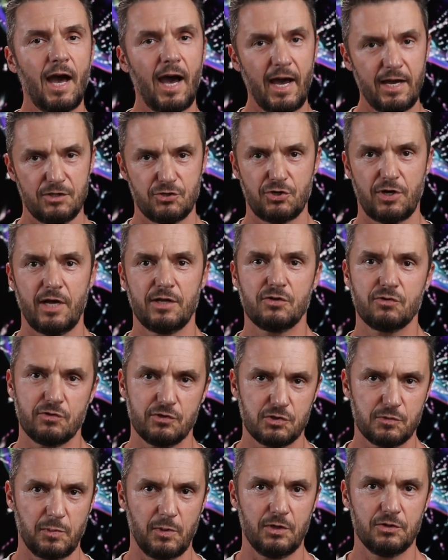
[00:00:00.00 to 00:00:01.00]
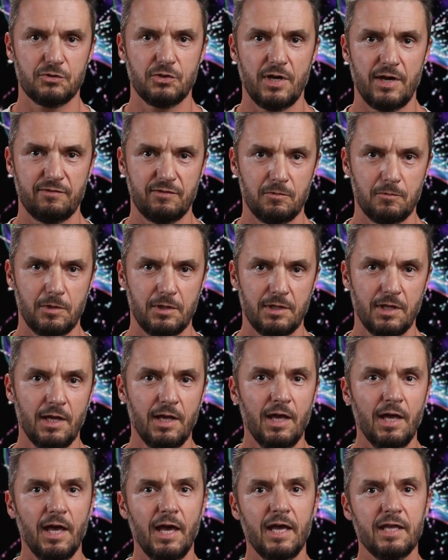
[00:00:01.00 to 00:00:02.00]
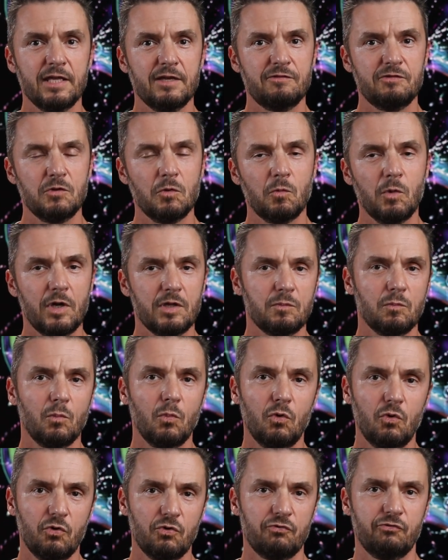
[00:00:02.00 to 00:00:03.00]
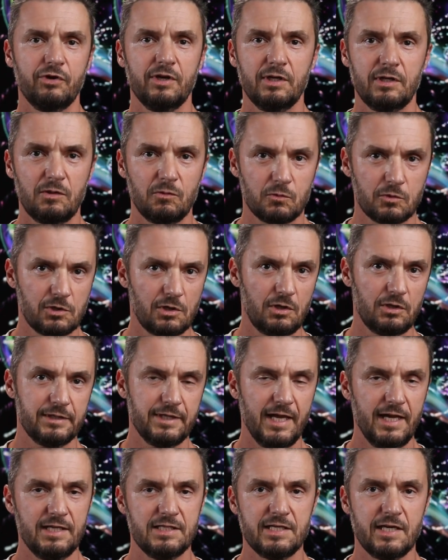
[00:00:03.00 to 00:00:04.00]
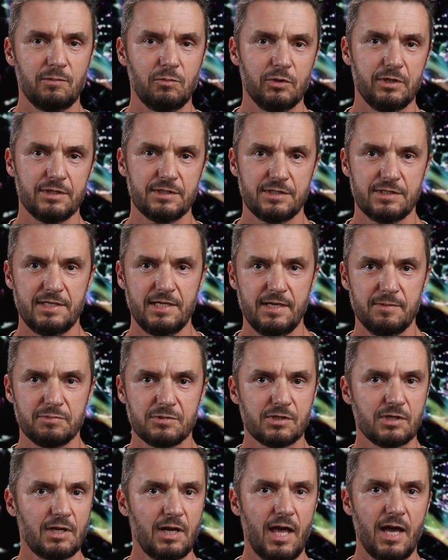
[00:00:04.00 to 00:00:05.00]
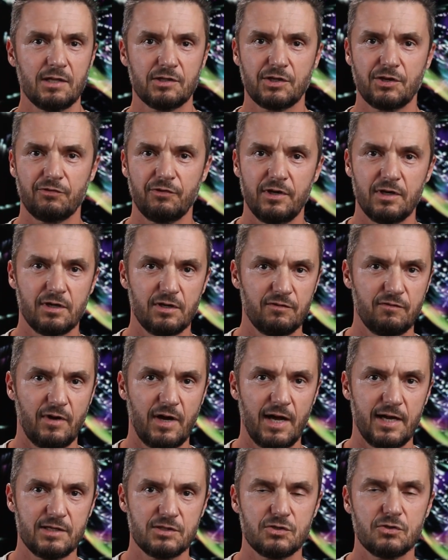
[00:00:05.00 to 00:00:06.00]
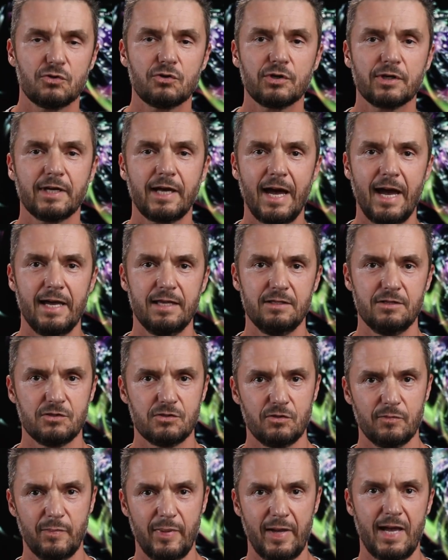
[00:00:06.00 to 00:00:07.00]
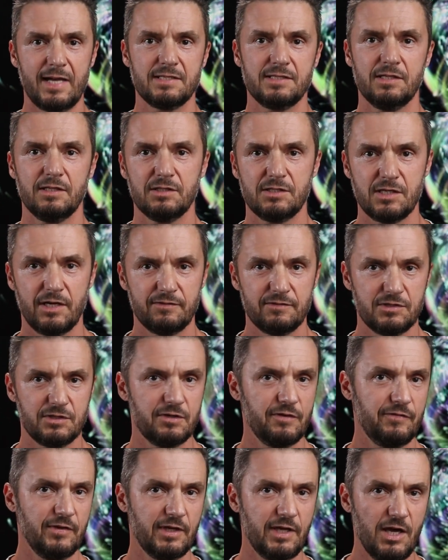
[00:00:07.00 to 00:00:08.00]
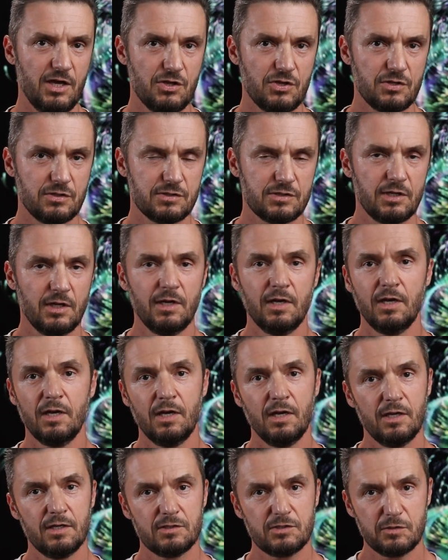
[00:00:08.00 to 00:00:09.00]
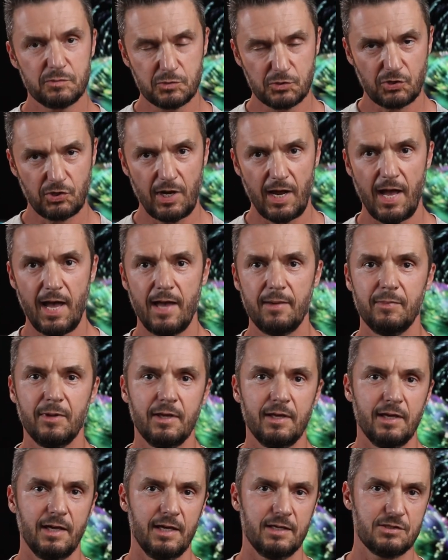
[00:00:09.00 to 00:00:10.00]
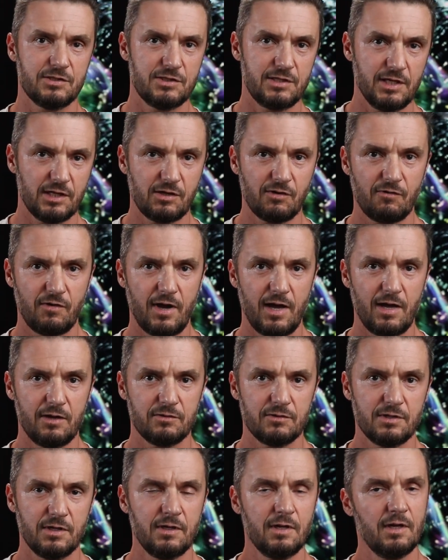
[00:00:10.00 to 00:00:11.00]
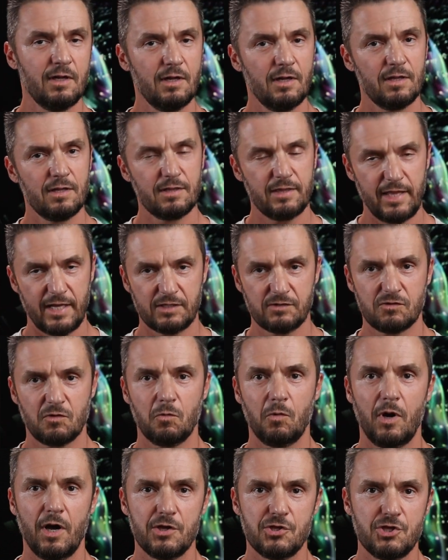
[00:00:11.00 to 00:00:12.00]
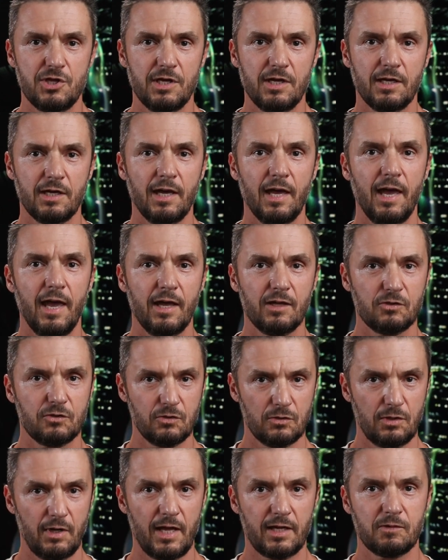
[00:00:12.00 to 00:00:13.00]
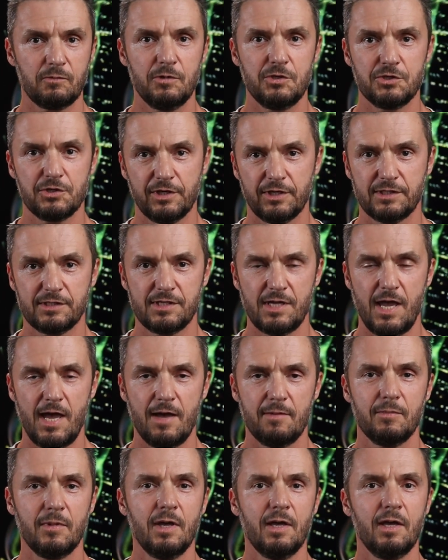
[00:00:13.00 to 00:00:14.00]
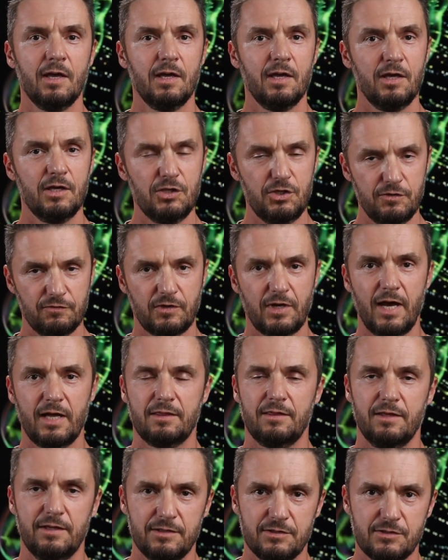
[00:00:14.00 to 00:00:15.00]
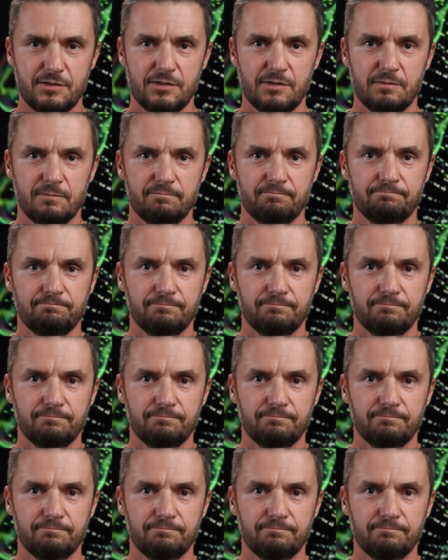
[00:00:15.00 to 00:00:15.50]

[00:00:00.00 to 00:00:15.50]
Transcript: I try to respond to everyone. And if you want more real-world AWS tips, cloud career advice, or guidance on passing tough certifications, subscribe and stick around. Thanks for watching and good luck with your exam. You've got this.